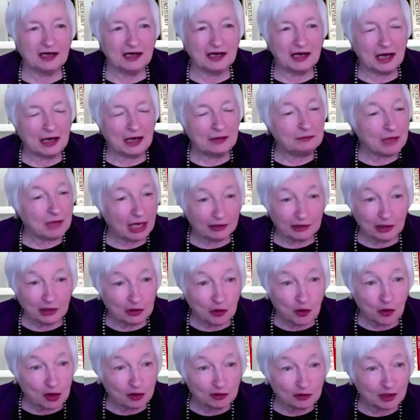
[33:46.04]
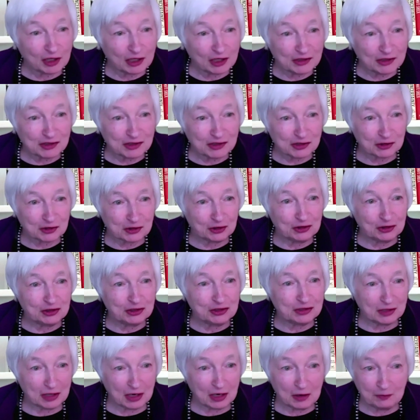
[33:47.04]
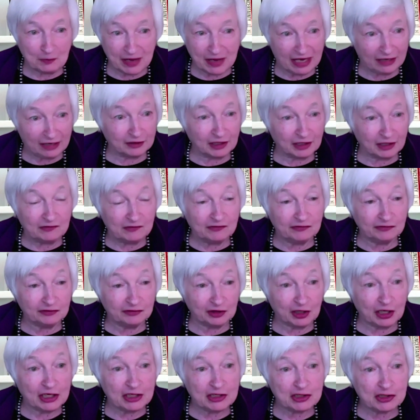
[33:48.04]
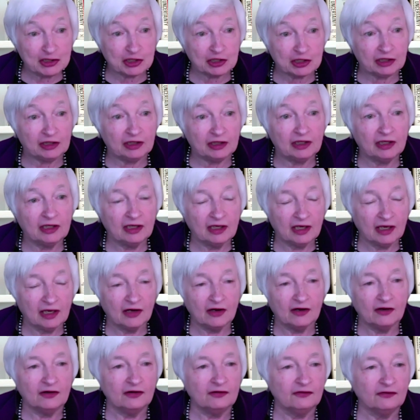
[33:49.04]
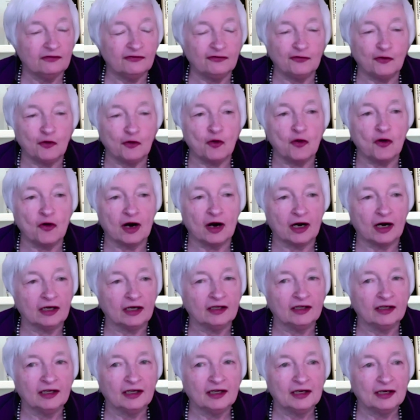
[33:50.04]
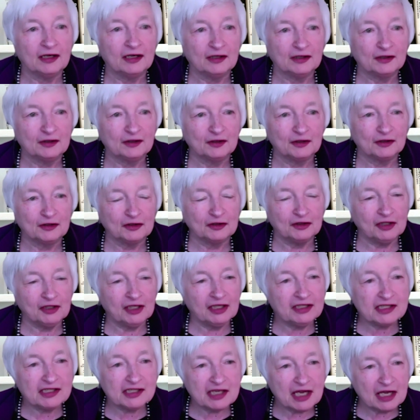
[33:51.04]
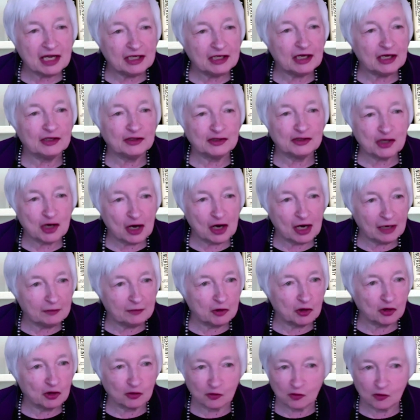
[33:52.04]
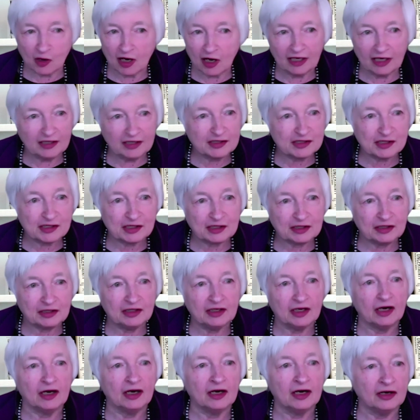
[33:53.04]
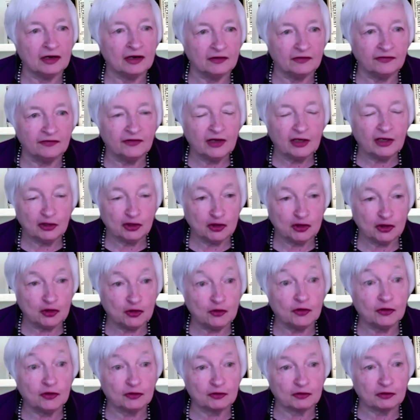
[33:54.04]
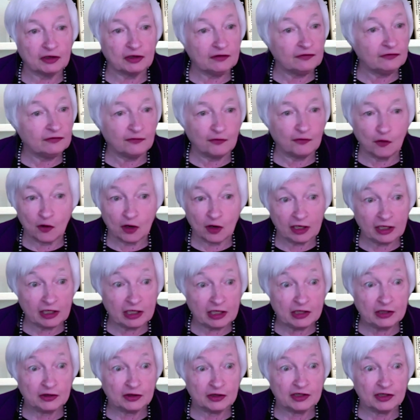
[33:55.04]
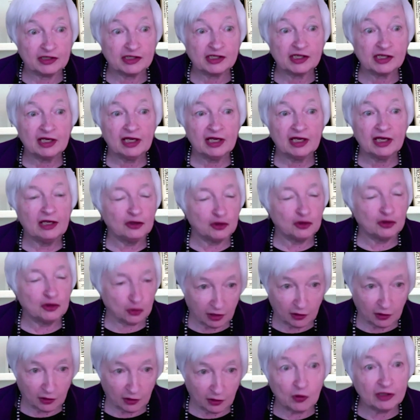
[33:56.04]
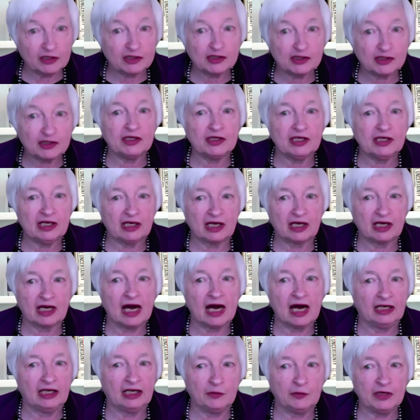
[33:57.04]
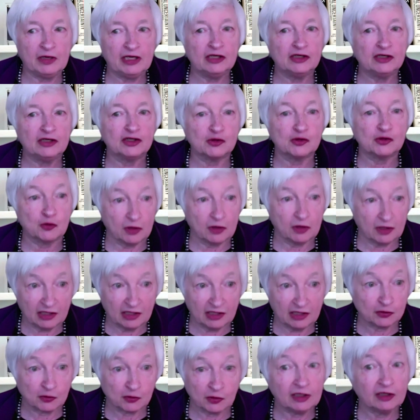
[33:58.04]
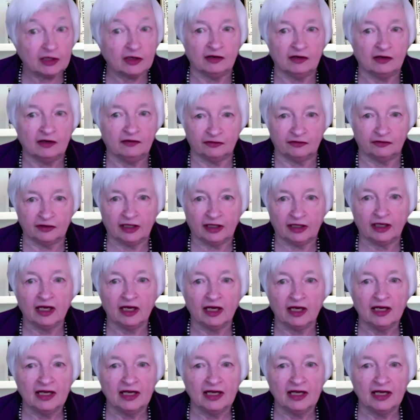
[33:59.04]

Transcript: I'm not at all concerned about inflation for, let's say, a time horizon of two, three, four years during which the economy is is recovering.